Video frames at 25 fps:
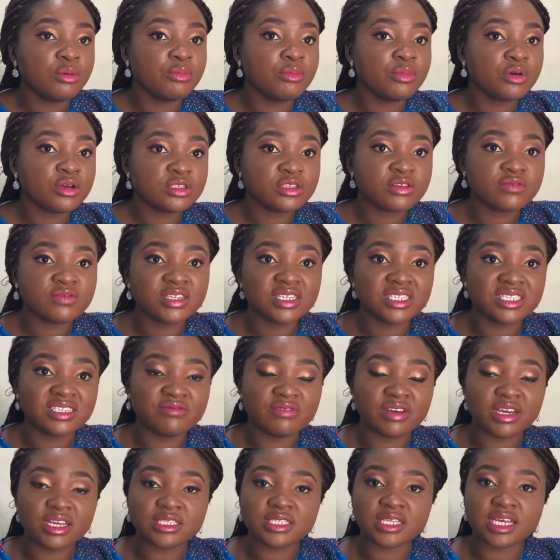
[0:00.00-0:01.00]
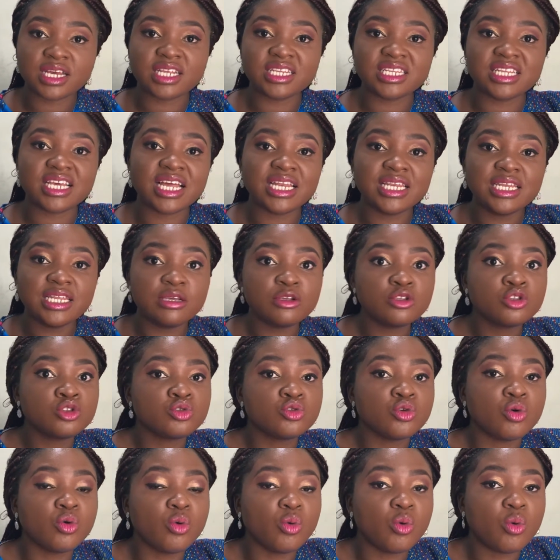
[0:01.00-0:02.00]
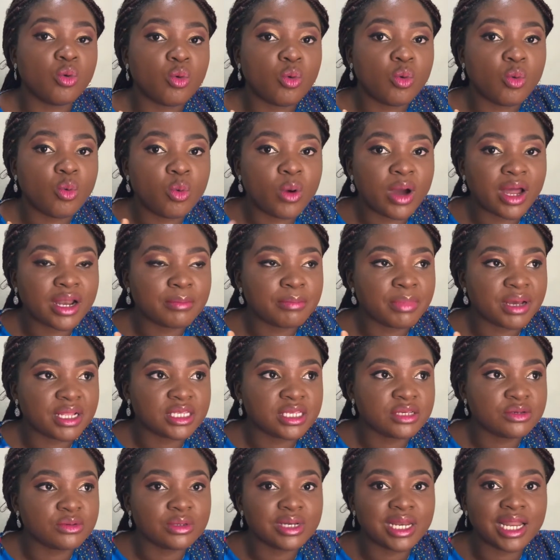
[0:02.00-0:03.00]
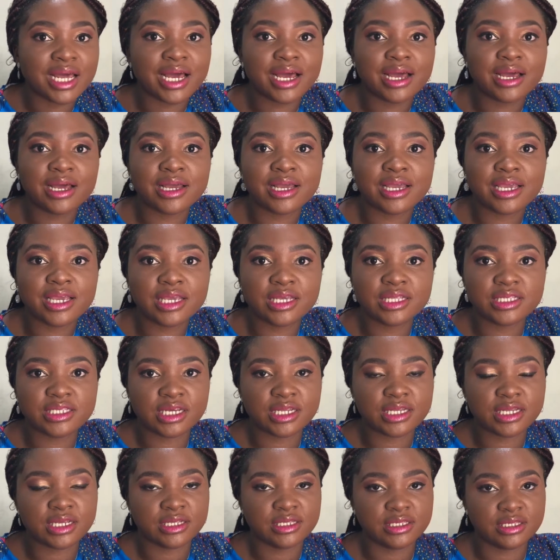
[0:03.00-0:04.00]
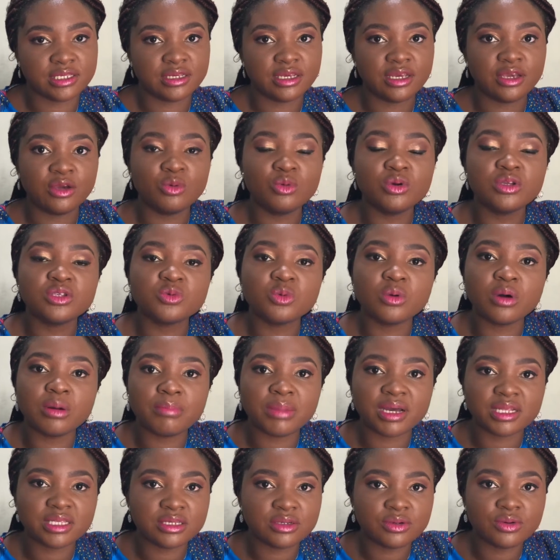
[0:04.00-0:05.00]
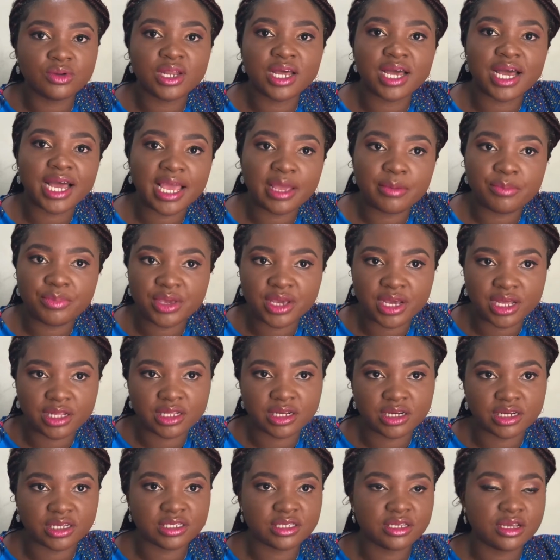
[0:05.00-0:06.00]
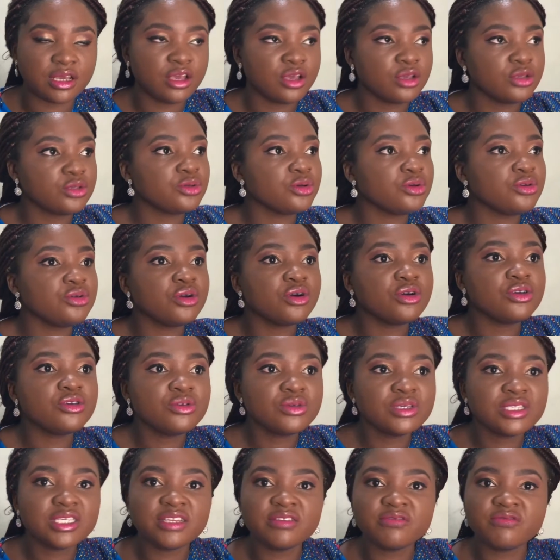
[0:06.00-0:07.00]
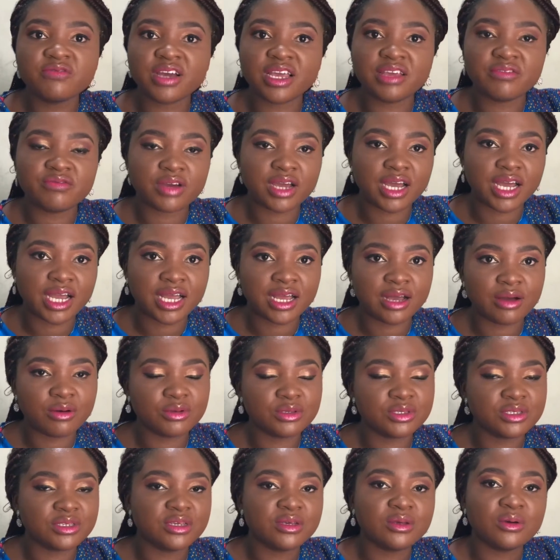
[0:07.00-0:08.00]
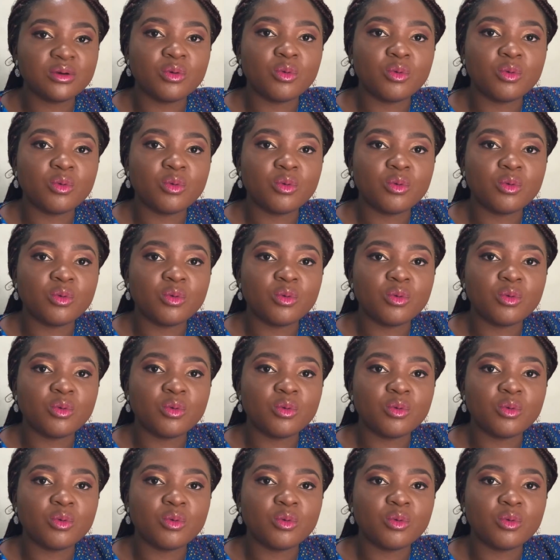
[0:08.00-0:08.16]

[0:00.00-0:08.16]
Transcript: most of these devices, they are linked to one particular internet with one particular IP address. So you're using 5 accounts,